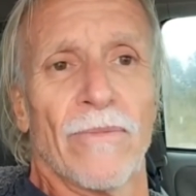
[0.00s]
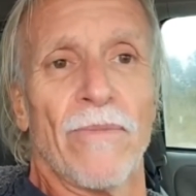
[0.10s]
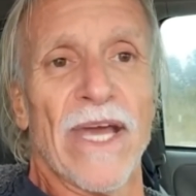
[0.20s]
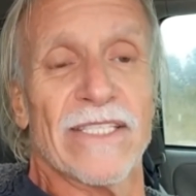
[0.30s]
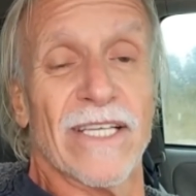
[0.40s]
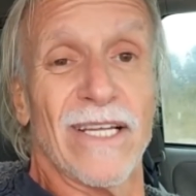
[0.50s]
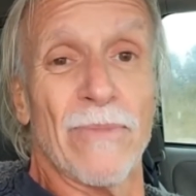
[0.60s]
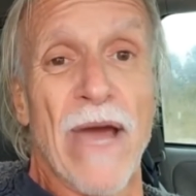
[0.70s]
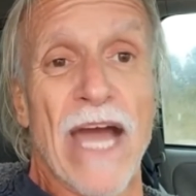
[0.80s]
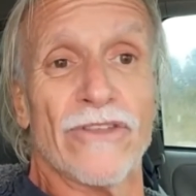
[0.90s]
But basically,
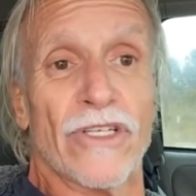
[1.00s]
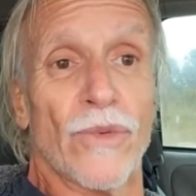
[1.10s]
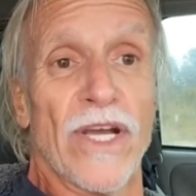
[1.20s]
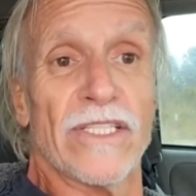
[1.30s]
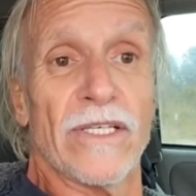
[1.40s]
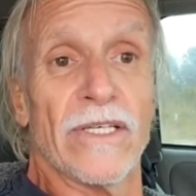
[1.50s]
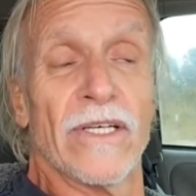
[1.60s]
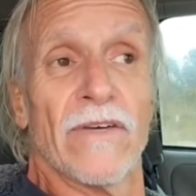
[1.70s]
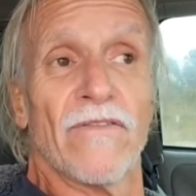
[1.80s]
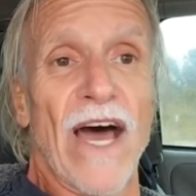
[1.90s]
Patrick Swayze
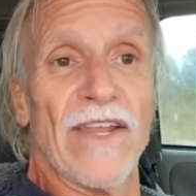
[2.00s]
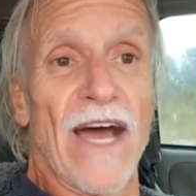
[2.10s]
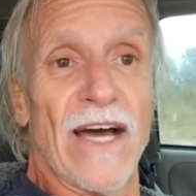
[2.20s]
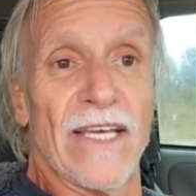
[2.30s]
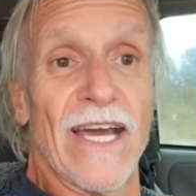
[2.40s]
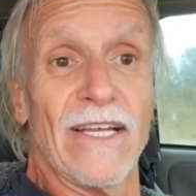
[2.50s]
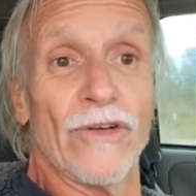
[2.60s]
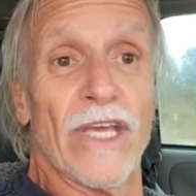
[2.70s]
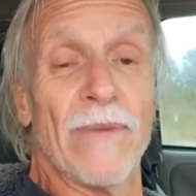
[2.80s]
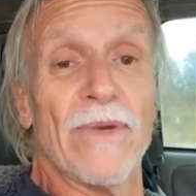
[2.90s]
found out he had
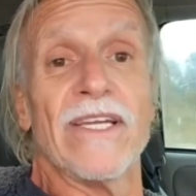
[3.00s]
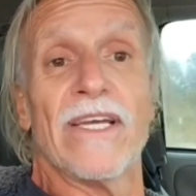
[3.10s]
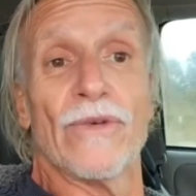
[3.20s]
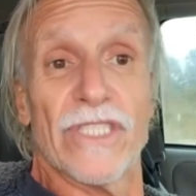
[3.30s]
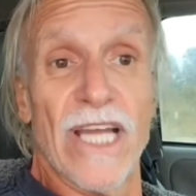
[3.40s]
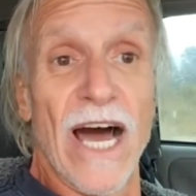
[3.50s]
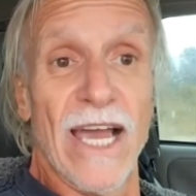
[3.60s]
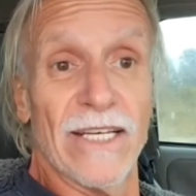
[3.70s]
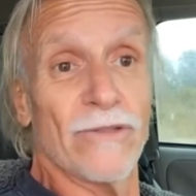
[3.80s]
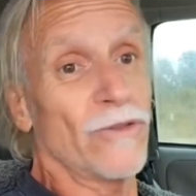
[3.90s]
leukemia and he was
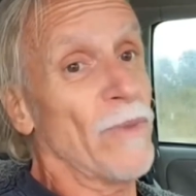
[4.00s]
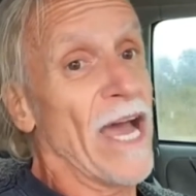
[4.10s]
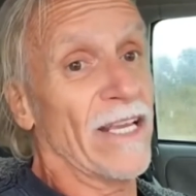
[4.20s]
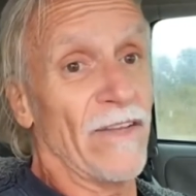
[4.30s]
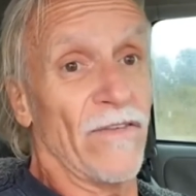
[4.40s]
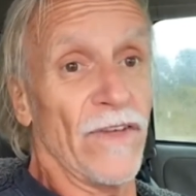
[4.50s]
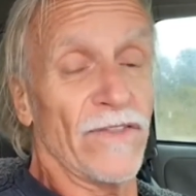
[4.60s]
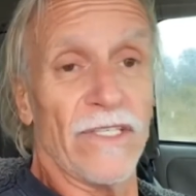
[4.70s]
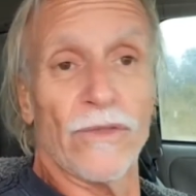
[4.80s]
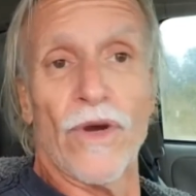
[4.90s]
dying. This was back in the
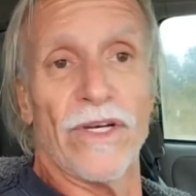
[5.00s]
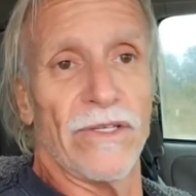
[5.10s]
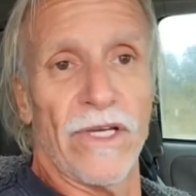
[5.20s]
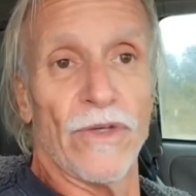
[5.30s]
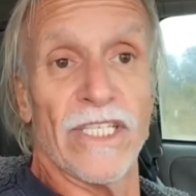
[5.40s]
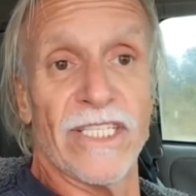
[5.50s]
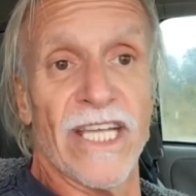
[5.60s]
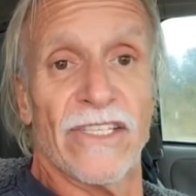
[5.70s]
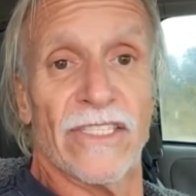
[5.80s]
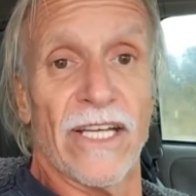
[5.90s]
50s when it was a
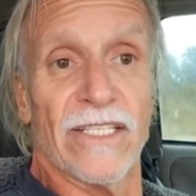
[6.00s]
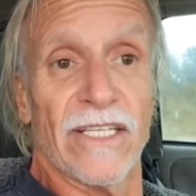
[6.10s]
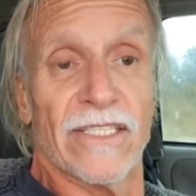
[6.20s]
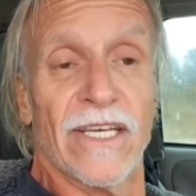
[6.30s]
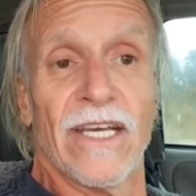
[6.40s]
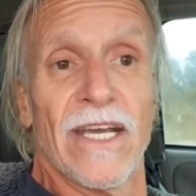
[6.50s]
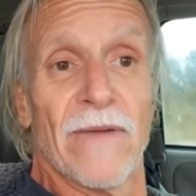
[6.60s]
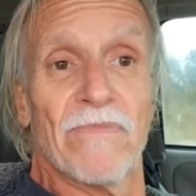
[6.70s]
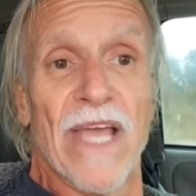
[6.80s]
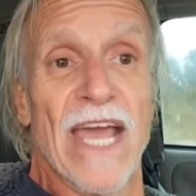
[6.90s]
death sentence.
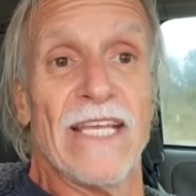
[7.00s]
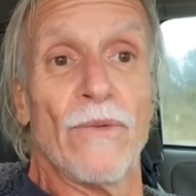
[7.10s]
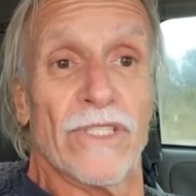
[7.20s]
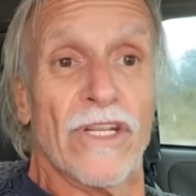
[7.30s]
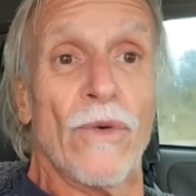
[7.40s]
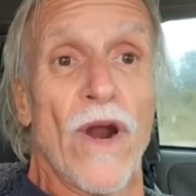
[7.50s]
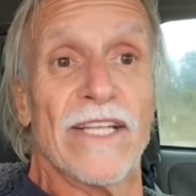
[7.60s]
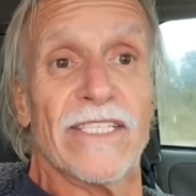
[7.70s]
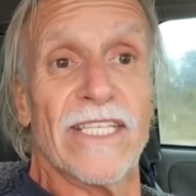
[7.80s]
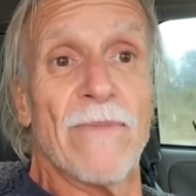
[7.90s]
And he still
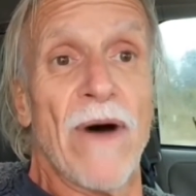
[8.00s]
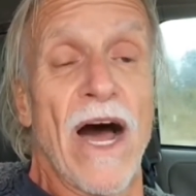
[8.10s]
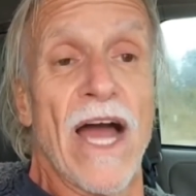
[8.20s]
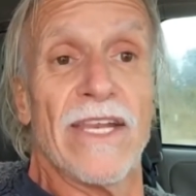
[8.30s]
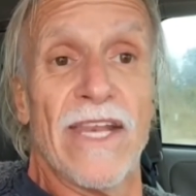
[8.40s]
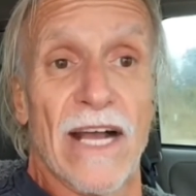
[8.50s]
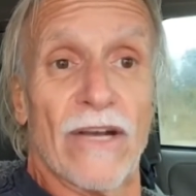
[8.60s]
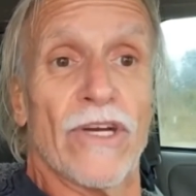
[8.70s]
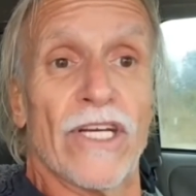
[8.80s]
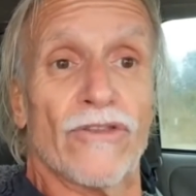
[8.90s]
wanted to stay behind and not
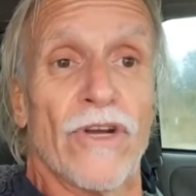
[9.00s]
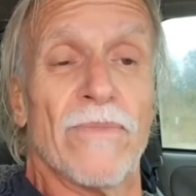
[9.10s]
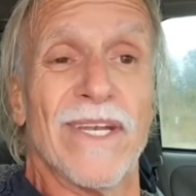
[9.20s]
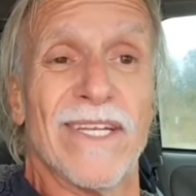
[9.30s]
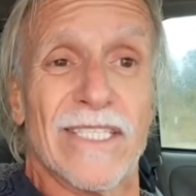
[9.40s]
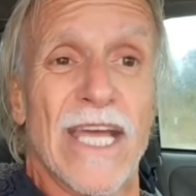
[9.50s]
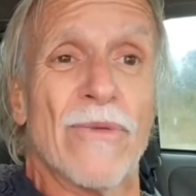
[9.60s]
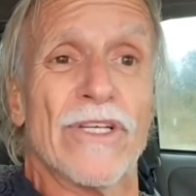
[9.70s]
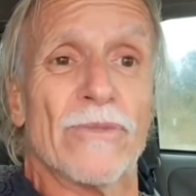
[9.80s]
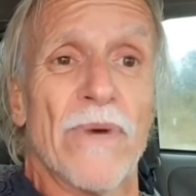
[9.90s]
go get treatment and stay
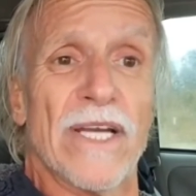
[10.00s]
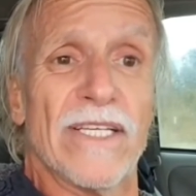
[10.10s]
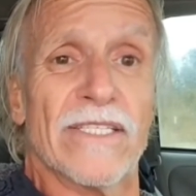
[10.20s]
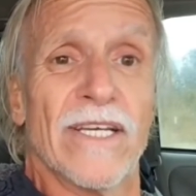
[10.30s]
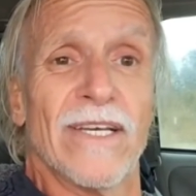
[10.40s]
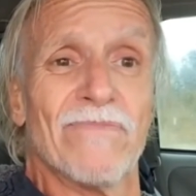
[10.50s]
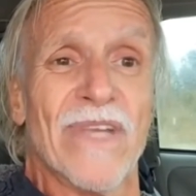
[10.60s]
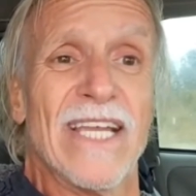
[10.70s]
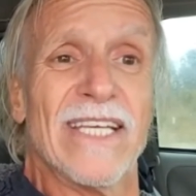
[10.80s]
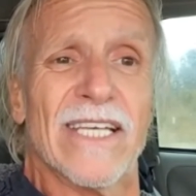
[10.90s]
with his buddies.
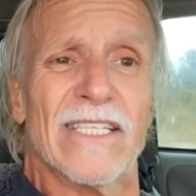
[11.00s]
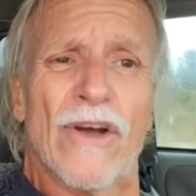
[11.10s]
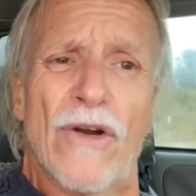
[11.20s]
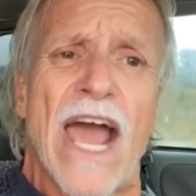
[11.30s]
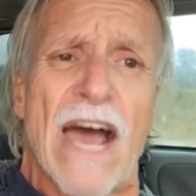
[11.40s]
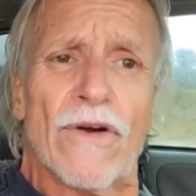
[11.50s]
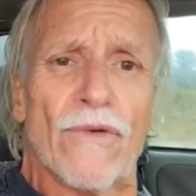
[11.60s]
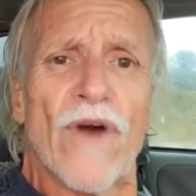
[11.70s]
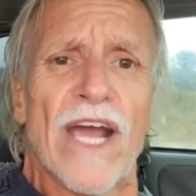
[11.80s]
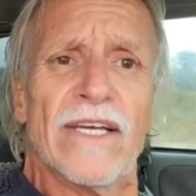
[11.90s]
And he says, don't I have a
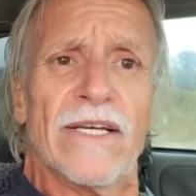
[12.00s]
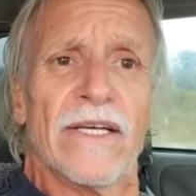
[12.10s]
right